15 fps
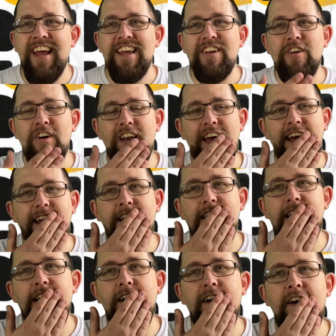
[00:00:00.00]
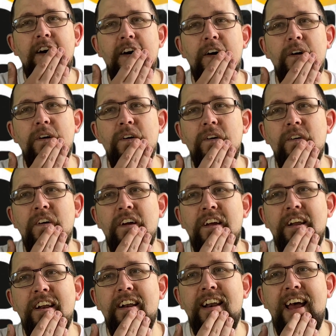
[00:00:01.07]
You're like, oh,
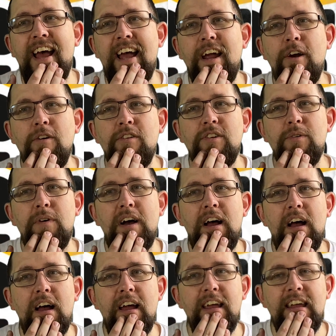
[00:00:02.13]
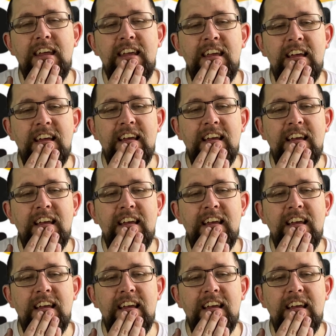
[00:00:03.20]
now do I